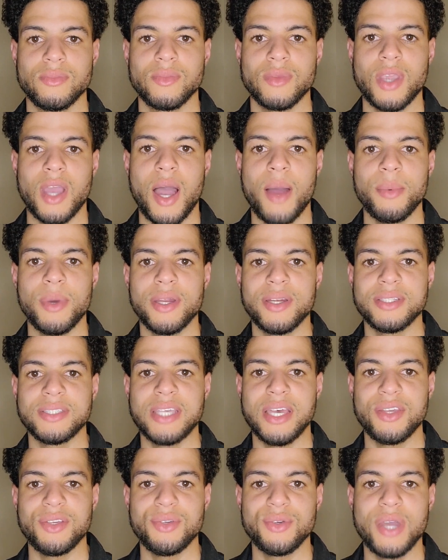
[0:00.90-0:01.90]
I'm going to
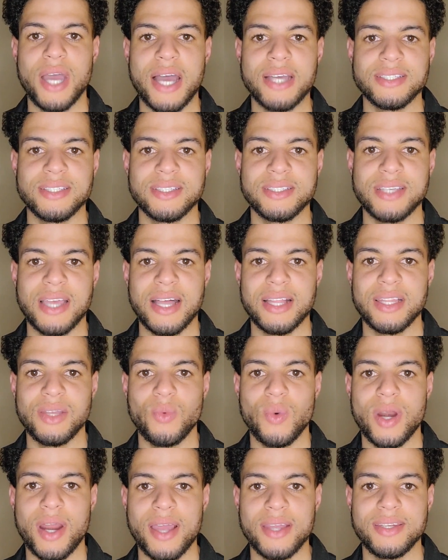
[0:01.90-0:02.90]
tell you guys exactly
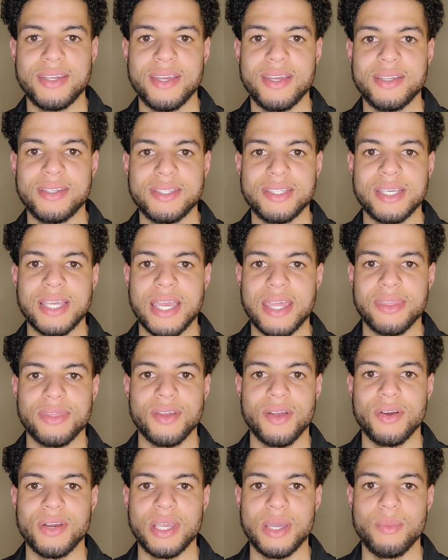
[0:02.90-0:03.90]
what I did to get
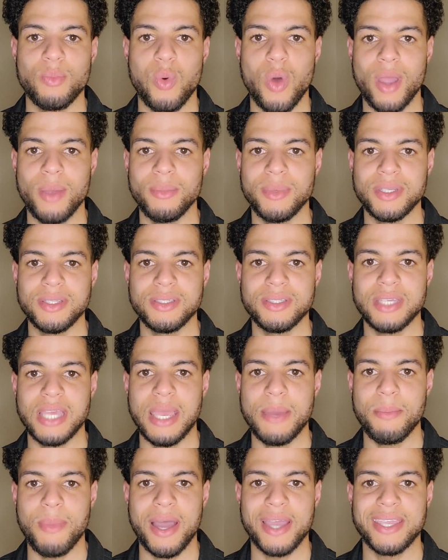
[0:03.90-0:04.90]
30 appointments
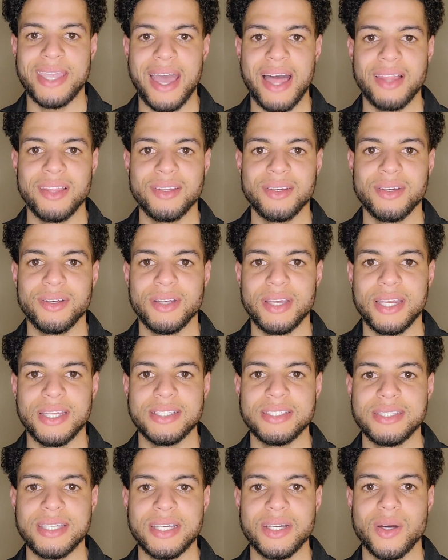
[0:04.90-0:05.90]
in my calendar in a
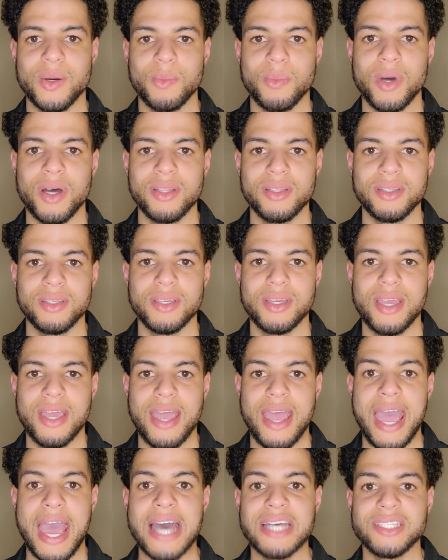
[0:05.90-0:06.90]
single month
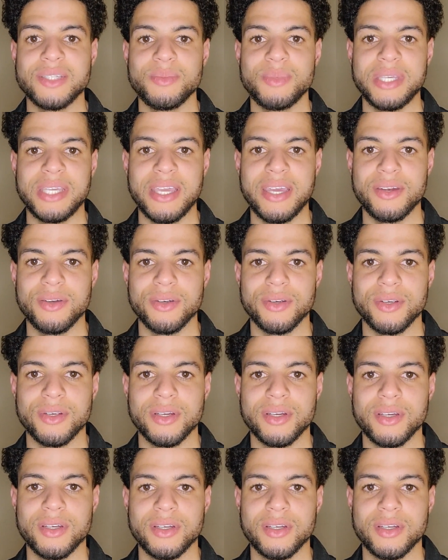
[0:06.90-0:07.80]
as a beginner.